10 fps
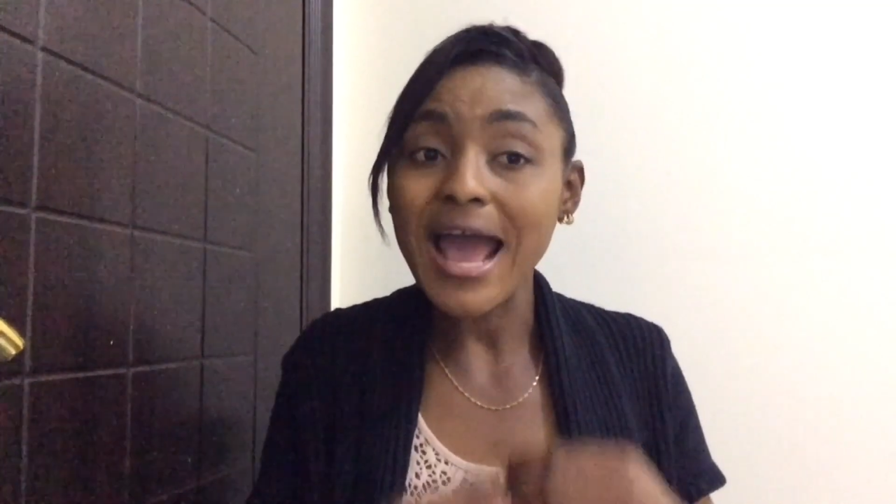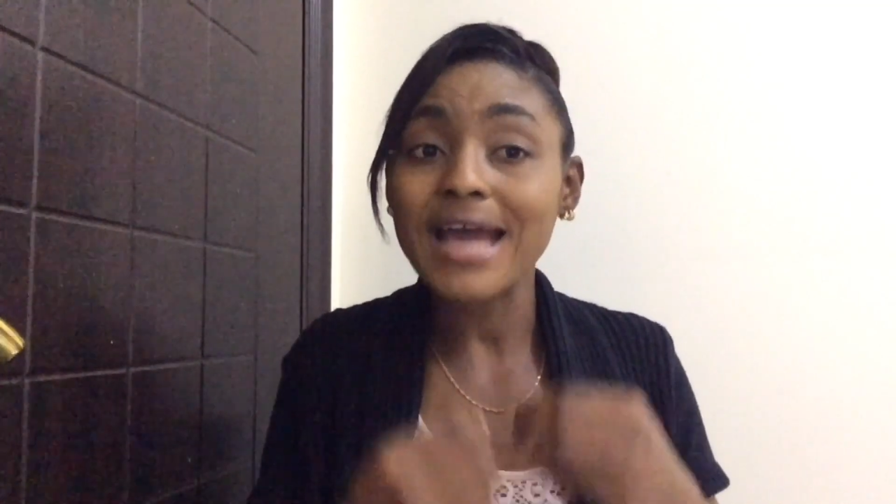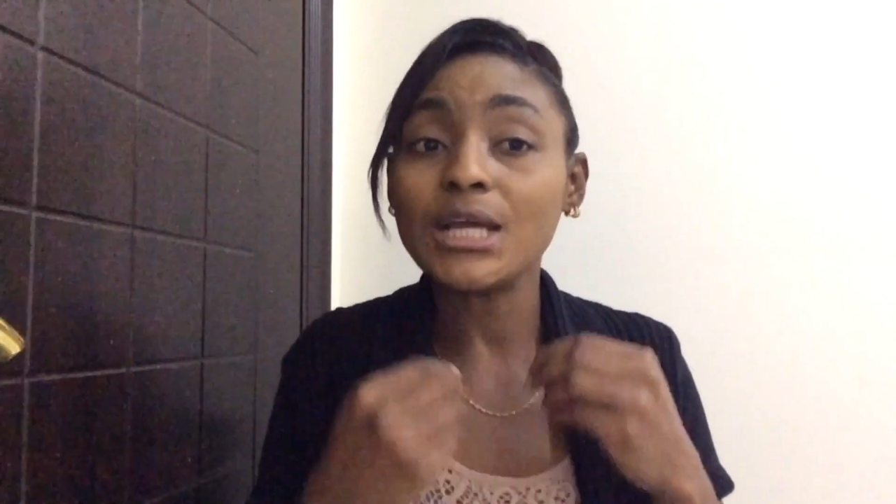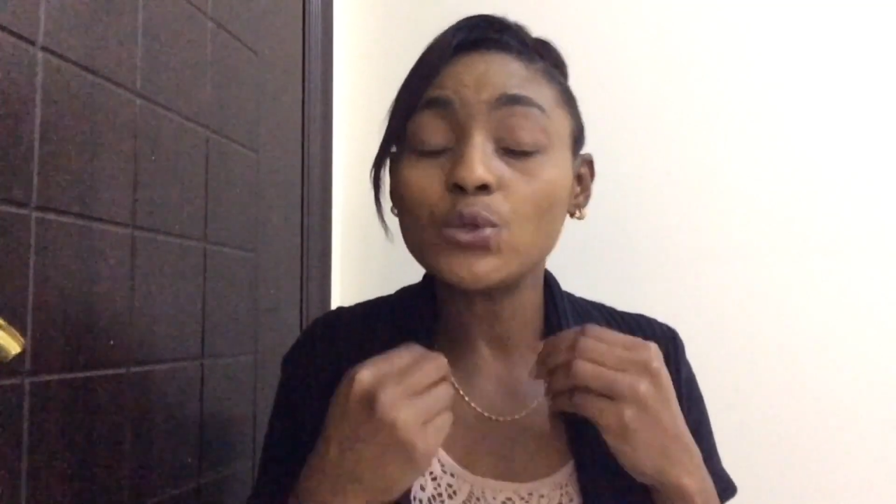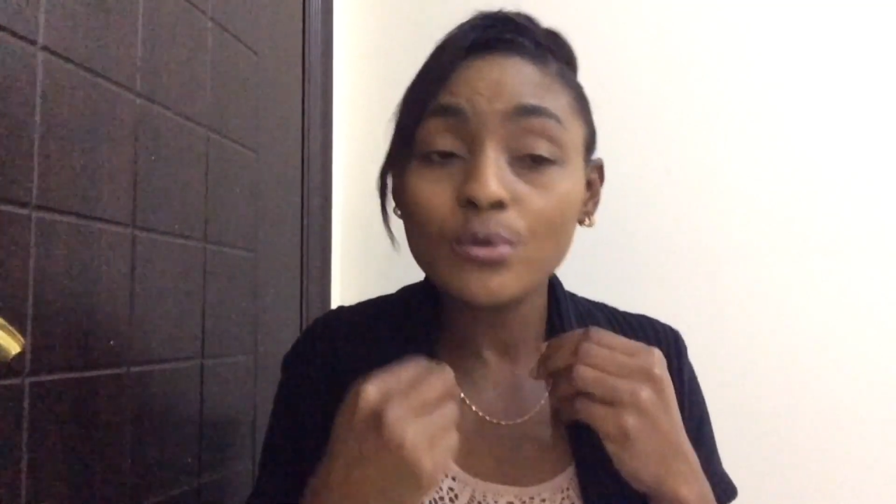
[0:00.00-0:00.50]
and
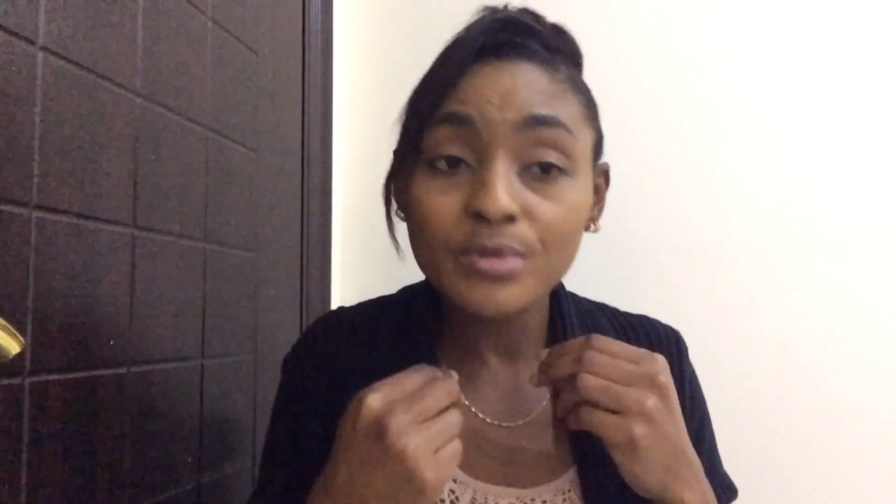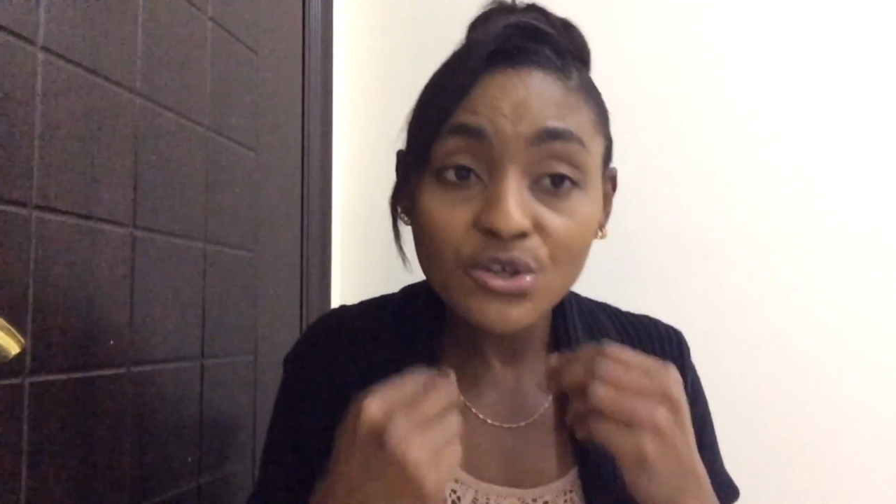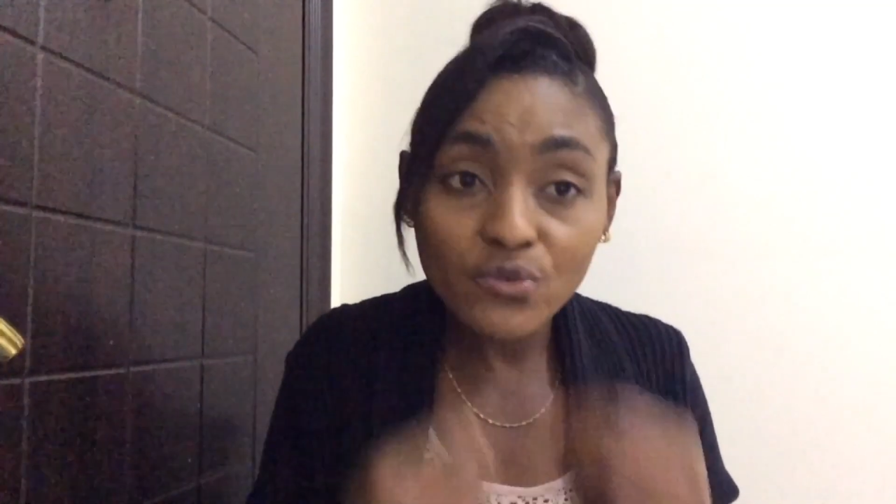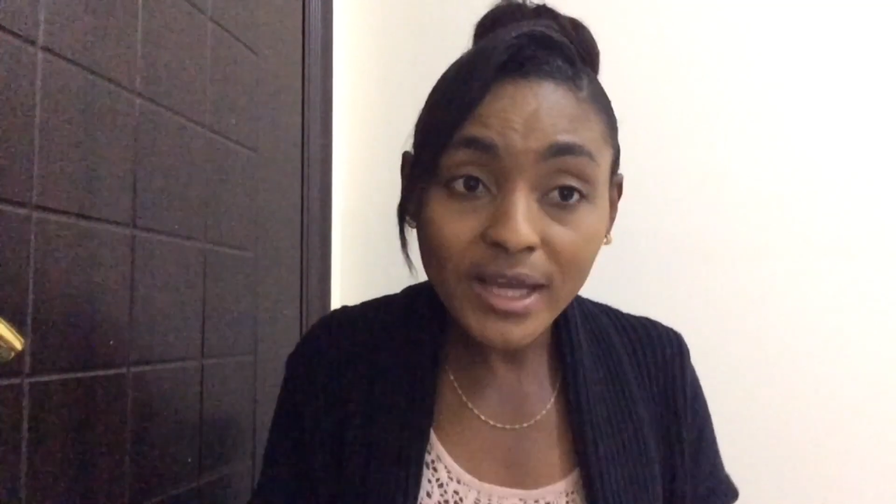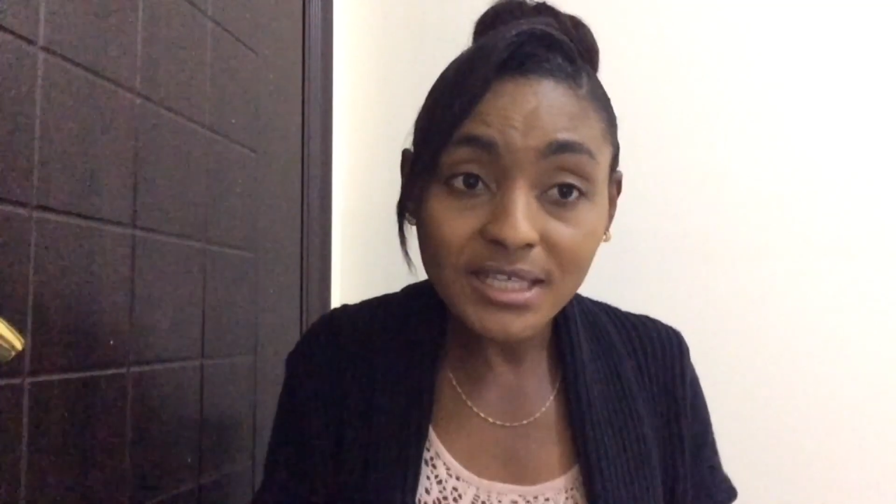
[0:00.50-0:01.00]
it will be
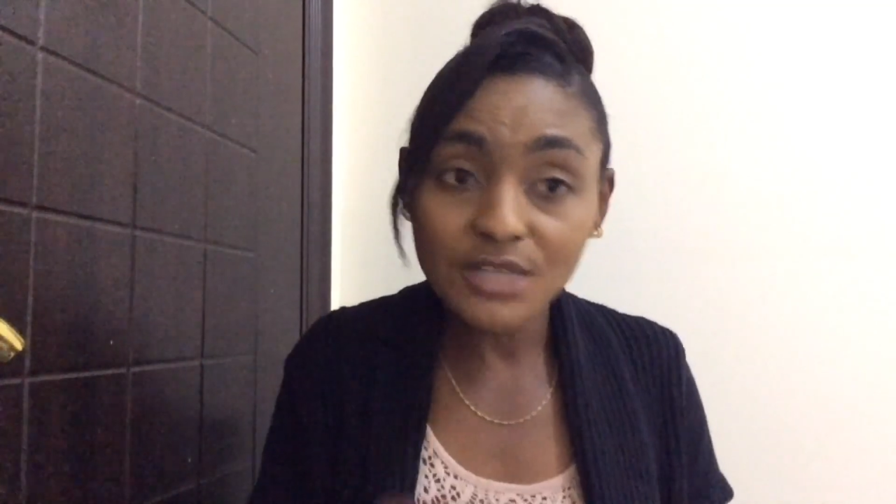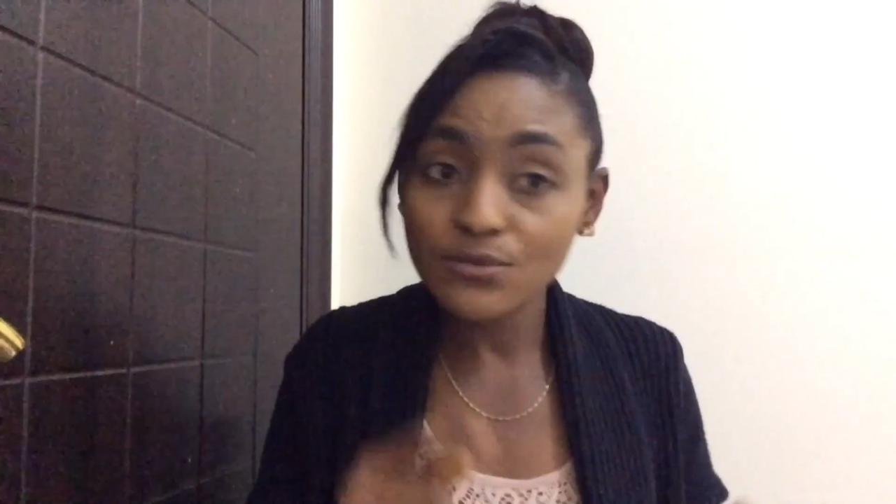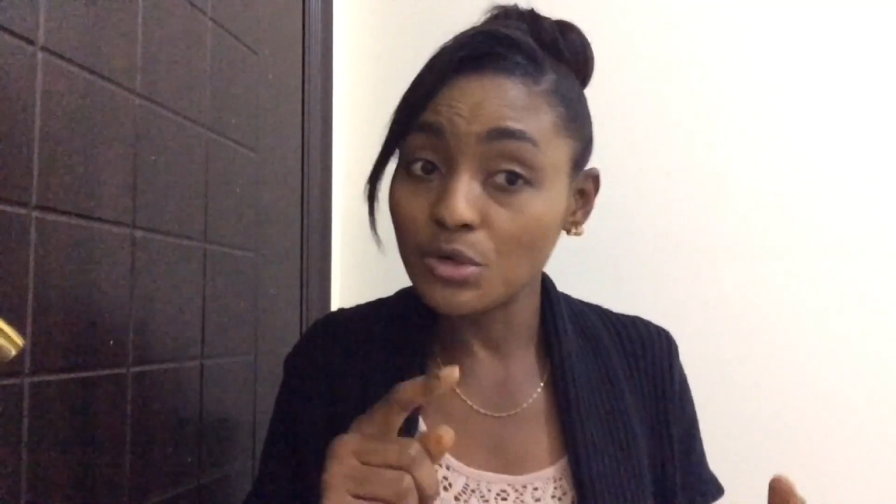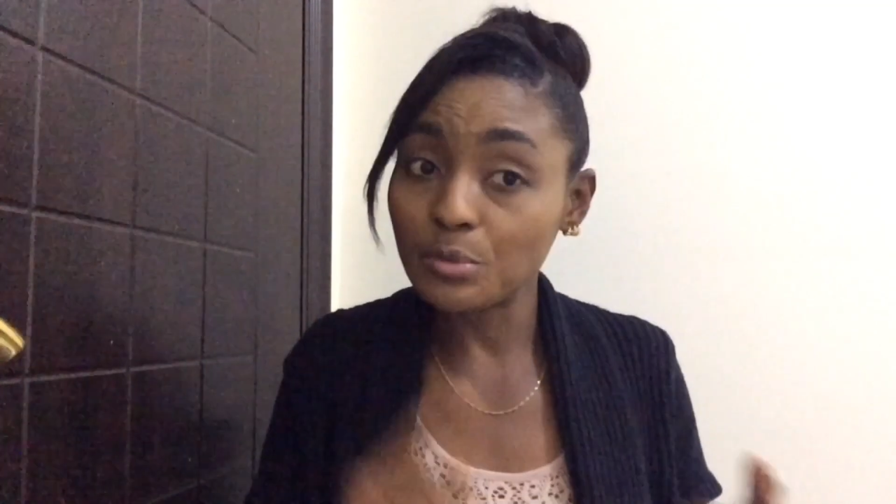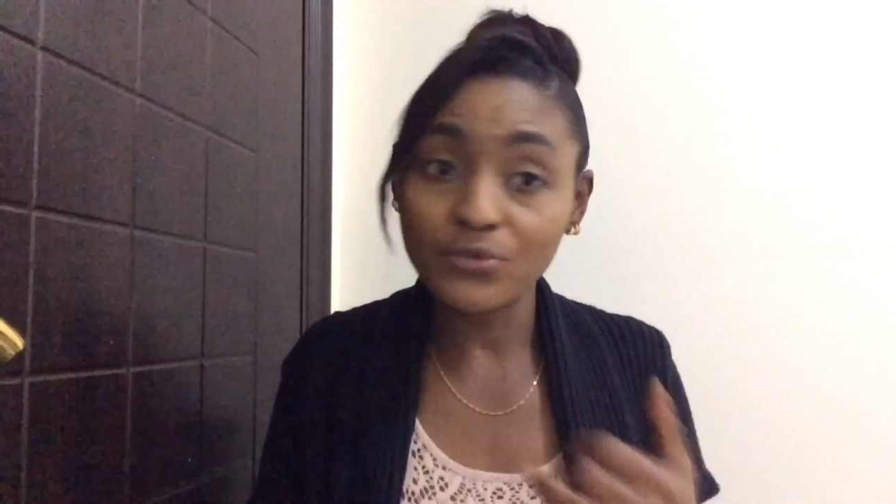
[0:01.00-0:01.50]
great if
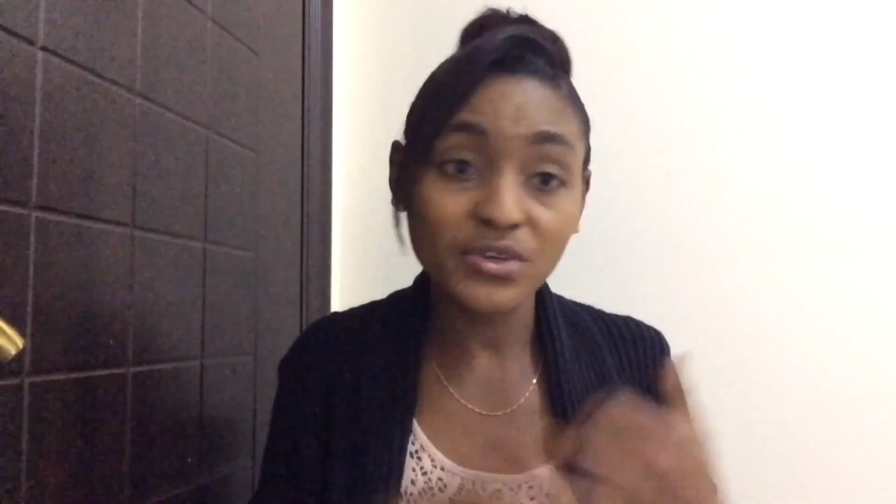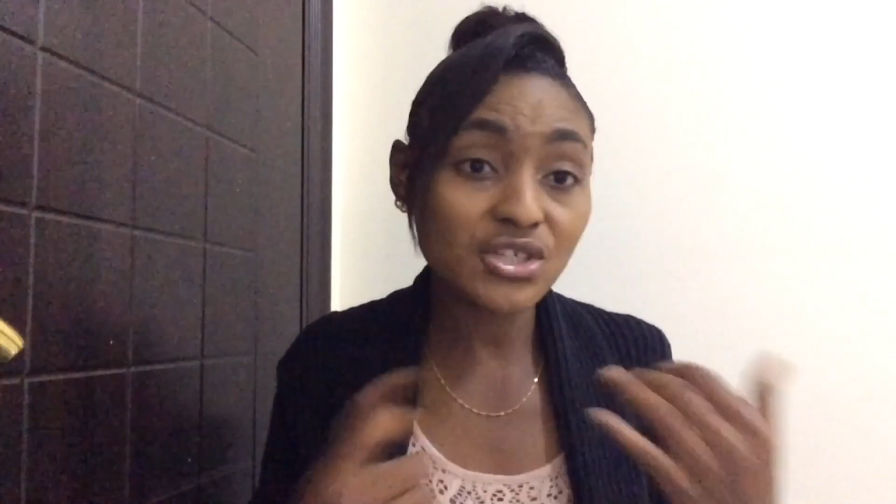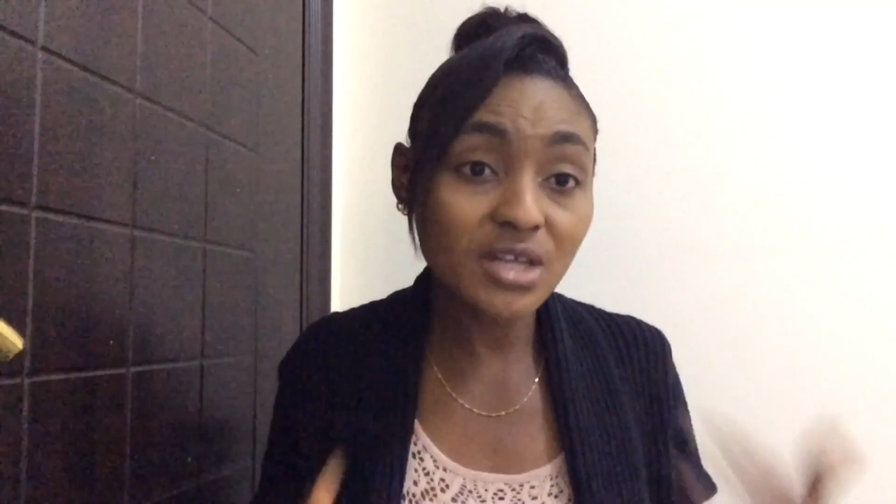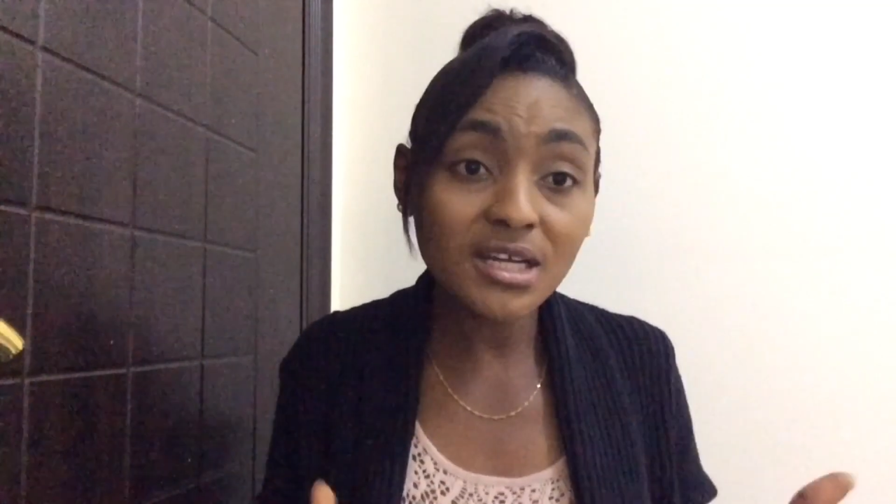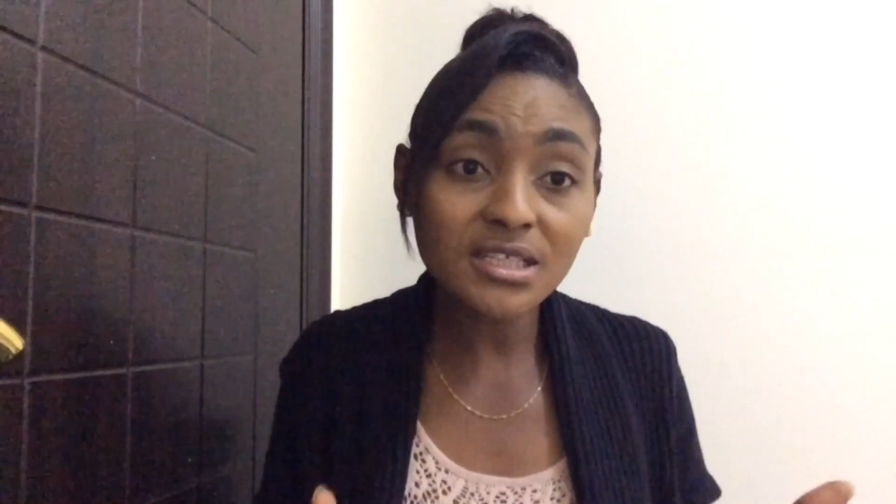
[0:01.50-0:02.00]
you're a
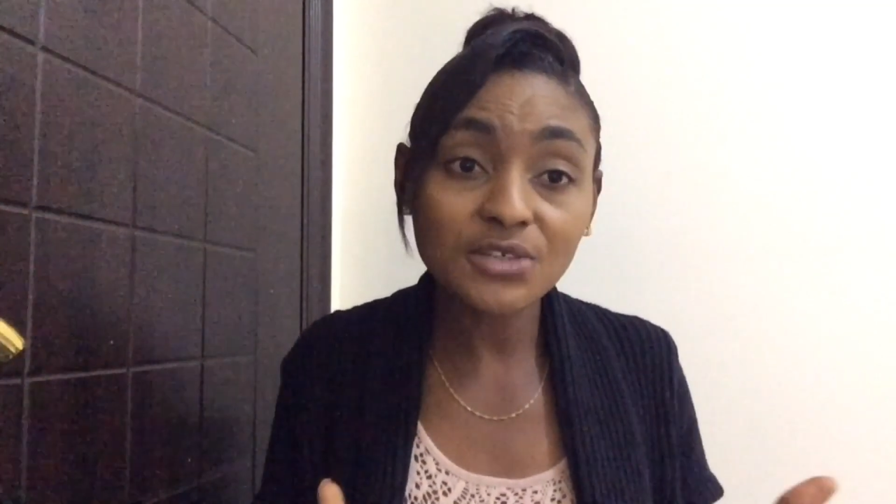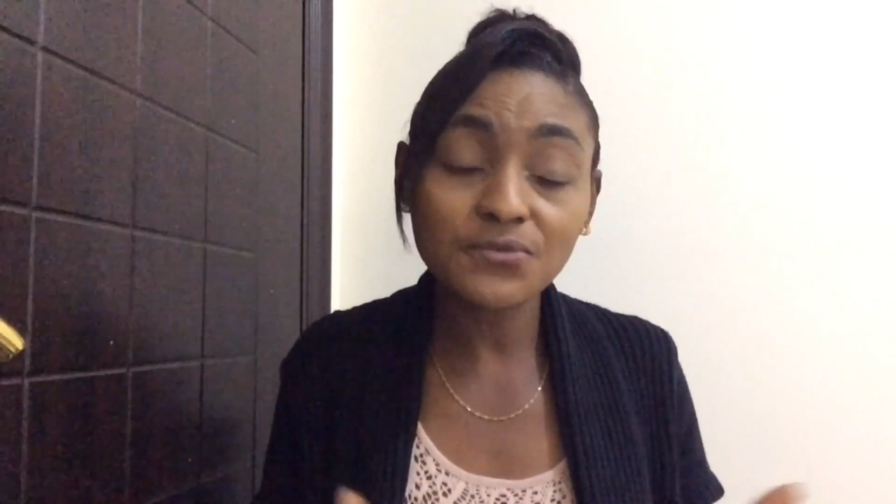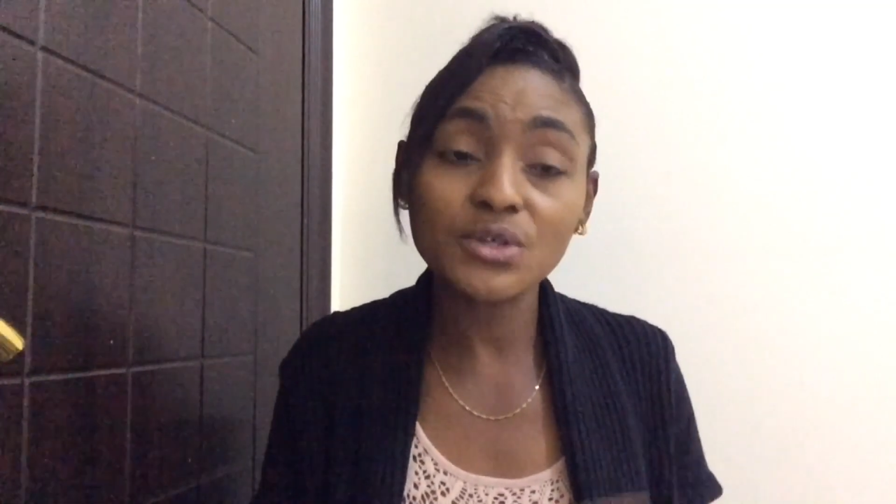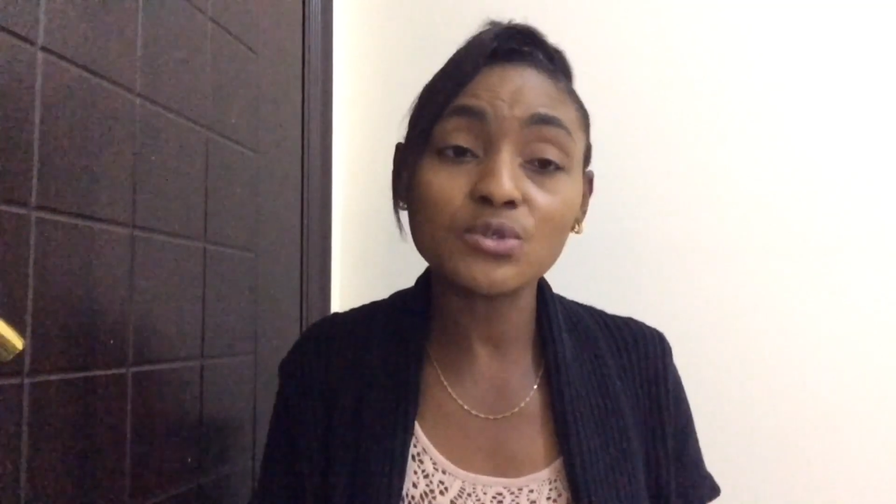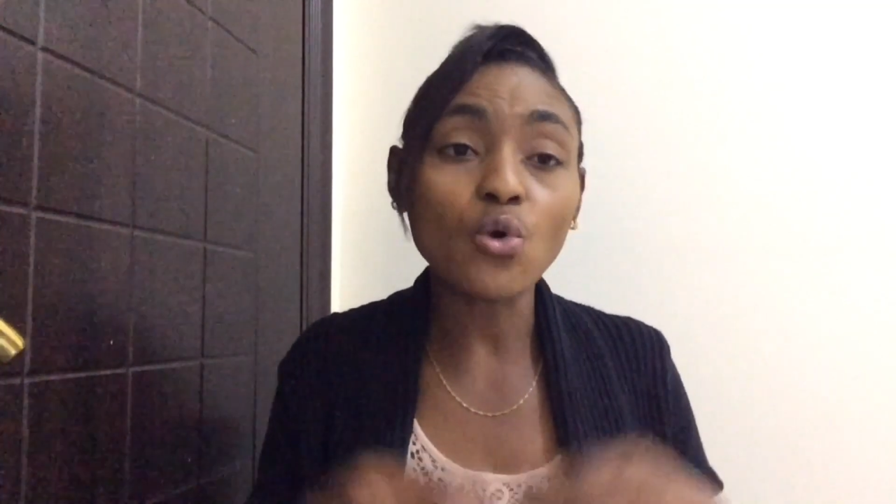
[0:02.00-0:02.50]
professional in this field